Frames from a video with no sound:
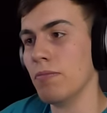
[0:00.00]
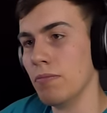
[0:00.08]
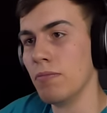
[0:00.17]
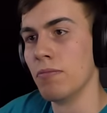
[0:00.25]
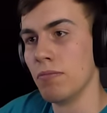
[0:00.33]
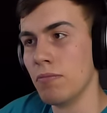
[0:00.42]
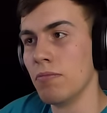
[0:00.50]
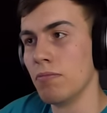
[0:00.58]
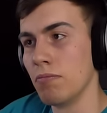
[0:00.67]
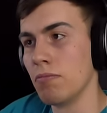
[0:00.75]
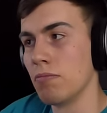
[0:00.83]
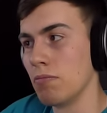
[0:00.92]

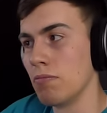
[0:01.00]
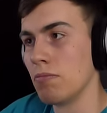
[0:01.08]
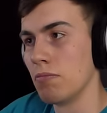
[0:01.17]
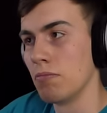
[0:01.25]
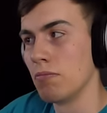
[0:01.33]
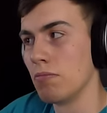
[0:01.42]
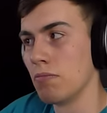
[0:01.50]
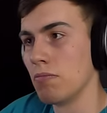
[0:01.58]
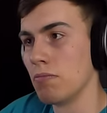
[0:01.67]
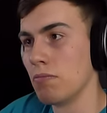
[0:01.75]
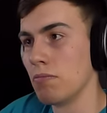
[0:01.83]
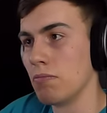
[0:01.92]

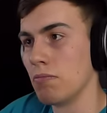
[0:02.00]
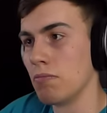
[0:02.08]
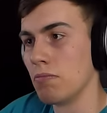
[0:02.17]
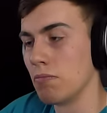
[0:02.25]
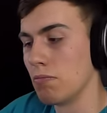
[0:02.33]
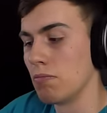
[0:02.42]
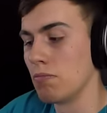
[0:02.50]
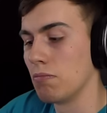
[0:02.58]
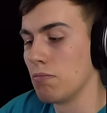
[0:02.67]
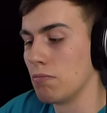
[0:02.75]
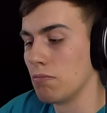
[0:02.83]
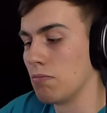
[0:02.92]

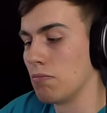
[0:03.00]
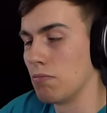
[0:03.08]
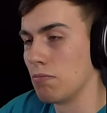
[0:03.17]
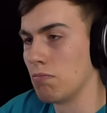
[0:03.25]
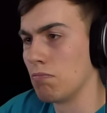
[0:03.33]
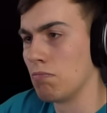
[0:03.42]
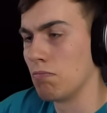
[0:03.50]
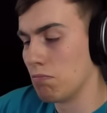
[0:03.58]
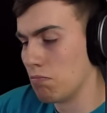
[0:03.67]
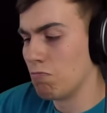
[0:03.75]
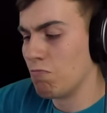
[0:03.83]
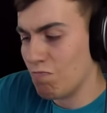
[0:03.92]

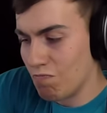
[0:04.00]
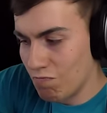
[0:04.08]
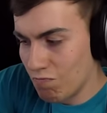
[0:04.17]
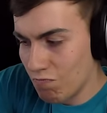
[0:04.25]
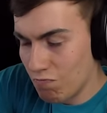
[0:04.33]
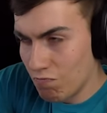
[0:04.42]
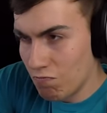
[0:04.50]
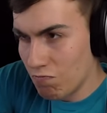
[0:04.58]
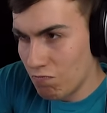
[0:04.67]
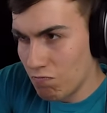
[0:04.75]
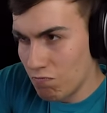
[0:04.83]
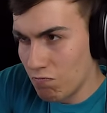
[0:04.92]

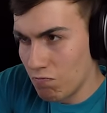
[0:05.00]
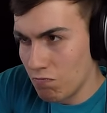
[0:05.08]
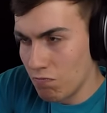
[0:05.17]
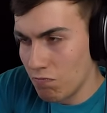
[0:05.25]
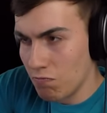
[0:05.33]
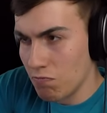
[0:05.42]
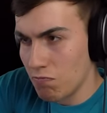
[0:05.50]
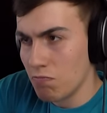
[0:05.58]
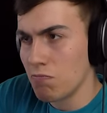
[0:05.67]
(no one is talking)